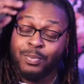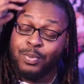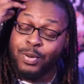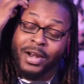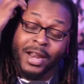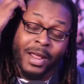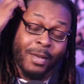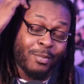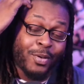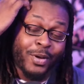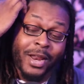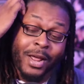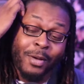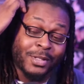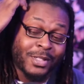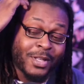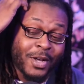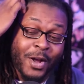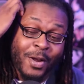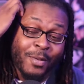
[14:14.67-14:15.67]
boy that boy that
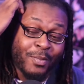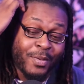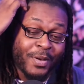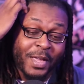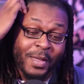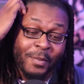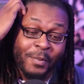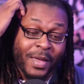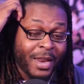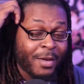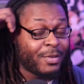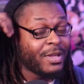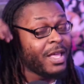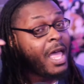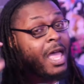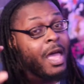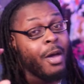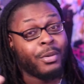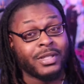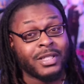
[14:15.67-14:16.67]
was heartbreaking, man. It
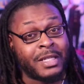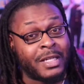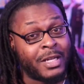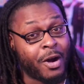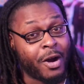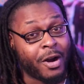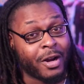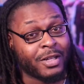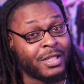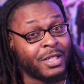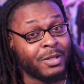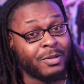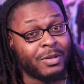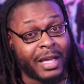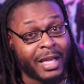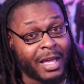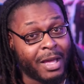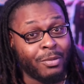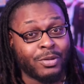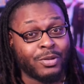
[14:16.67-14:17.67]
it was dark too,
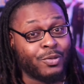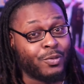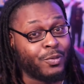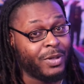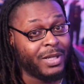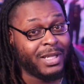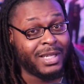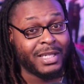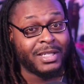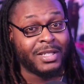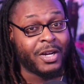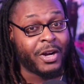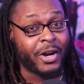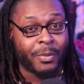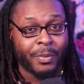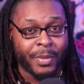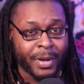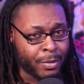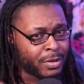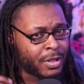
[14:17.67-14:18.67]
like it was really
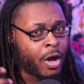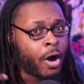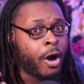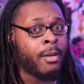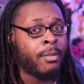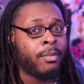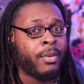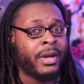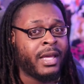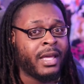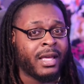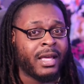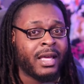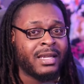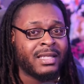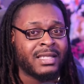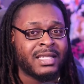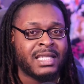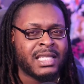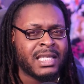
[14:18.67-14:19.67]
dark, but it was heartbreaking
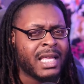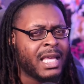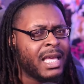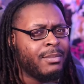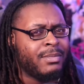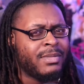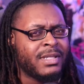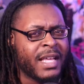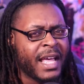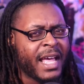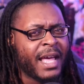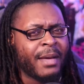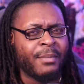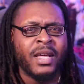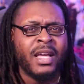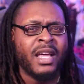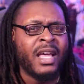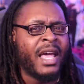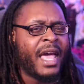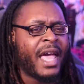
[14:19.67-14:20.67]
at the same time,
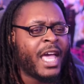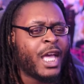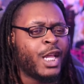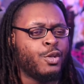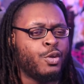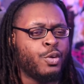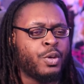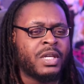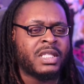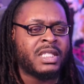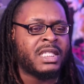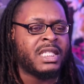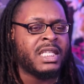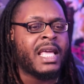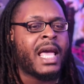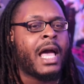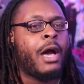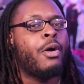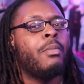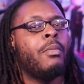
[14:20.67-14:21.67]
and you could see
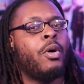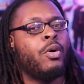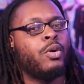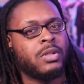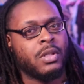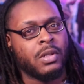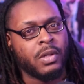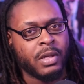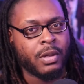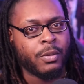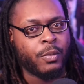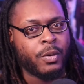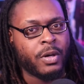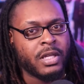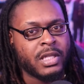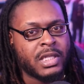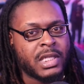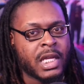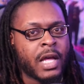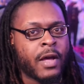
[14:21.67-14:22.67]
how emotional it
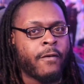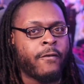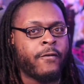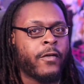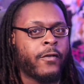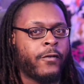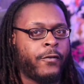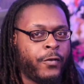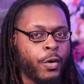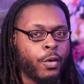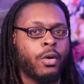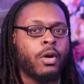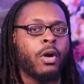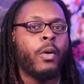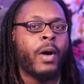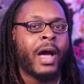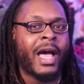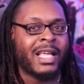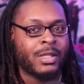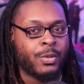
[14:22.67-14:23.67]
was for
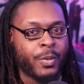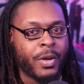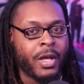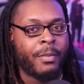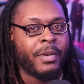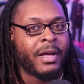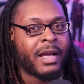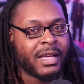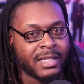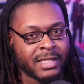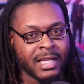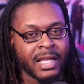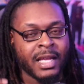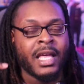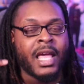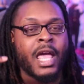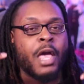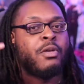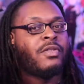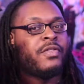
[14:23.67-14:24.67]
Fuko as well because
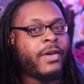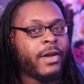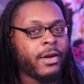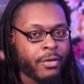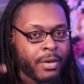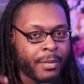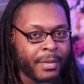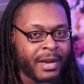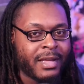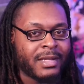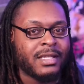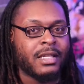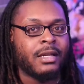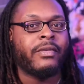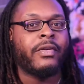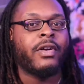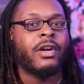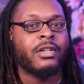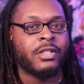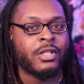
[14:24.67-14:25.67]
it was very reminiscent
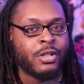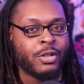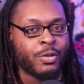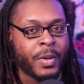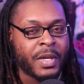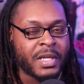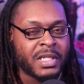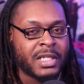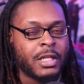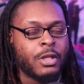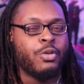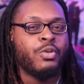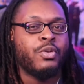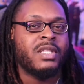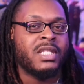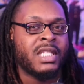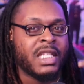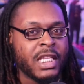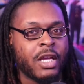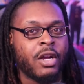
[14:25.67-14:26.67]
of her situation, and you
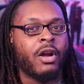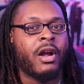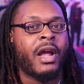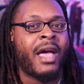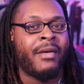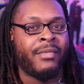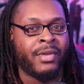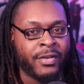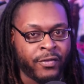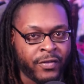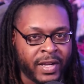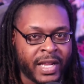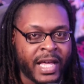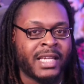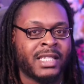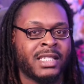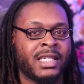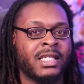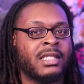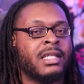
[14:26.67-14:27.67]
could see her having
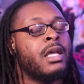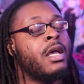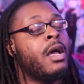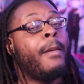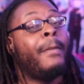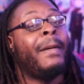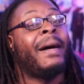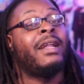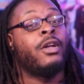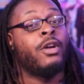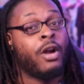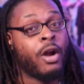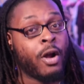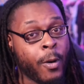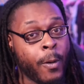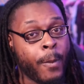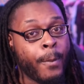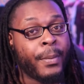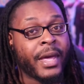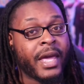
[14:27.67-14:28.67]
flashes about her
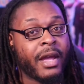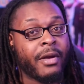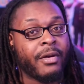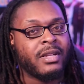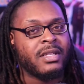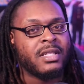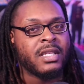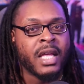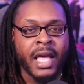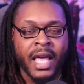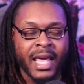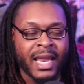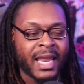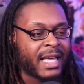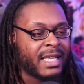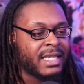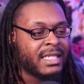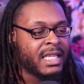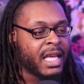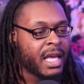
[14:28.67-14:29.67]
own parents. And
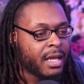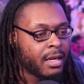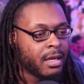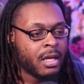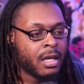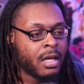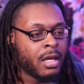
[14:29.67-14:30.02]
like I said,